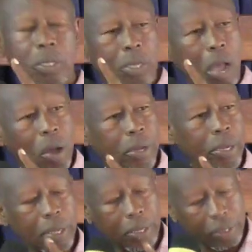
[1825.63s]

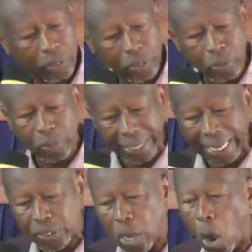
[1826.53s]
will
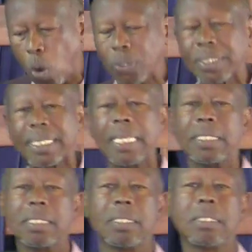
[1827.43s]
get your own son